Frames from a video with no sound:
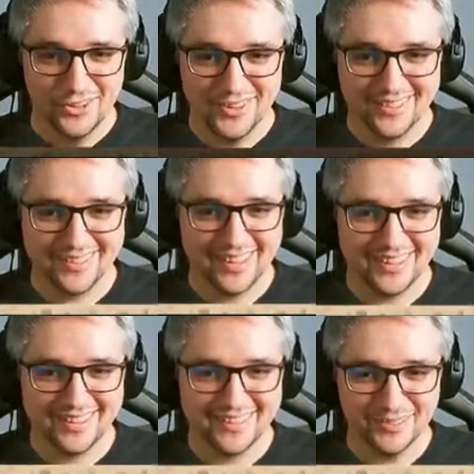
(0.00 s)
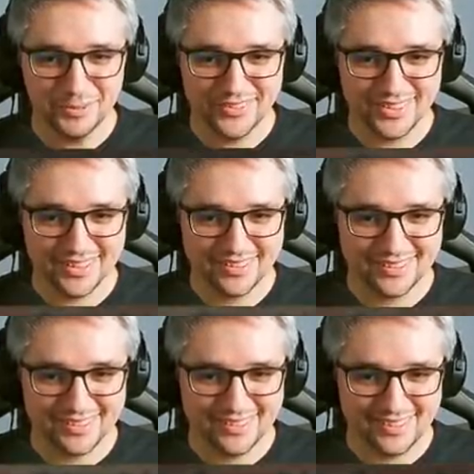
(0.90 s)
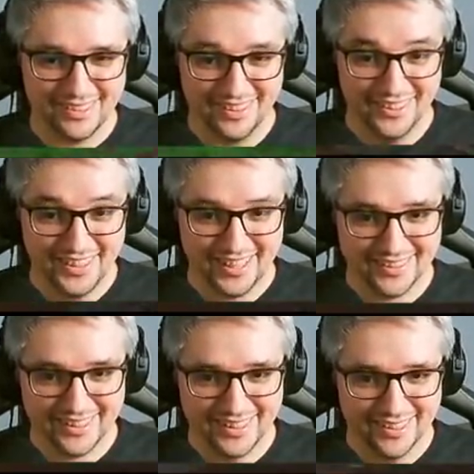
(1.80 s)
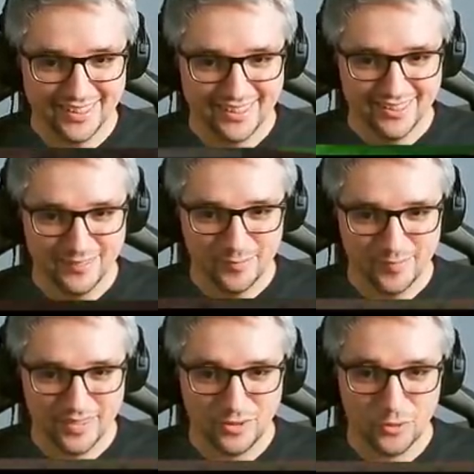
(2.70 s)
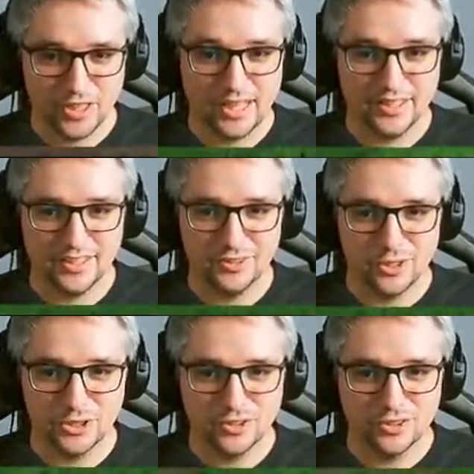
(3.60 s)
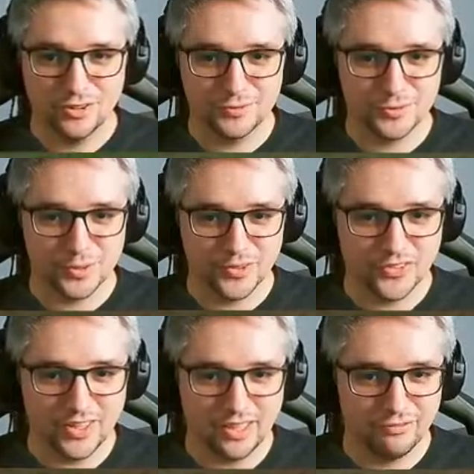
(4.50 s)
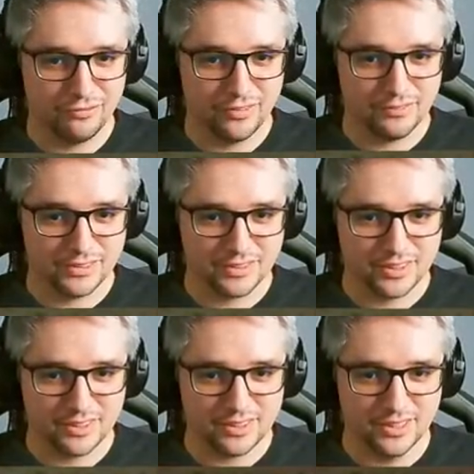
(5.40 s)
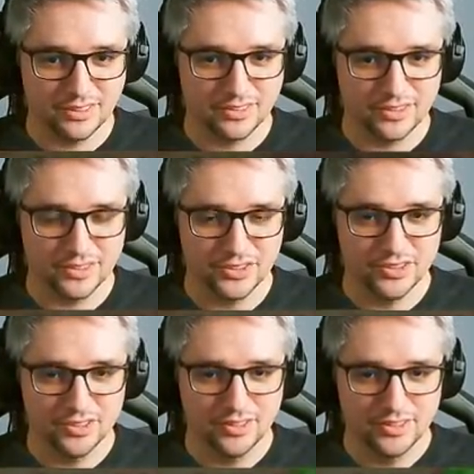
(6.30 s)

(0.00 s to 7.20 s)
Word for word: We decided this was a an ID. Oh yeah, and they dodge. Of course they fucking dodge.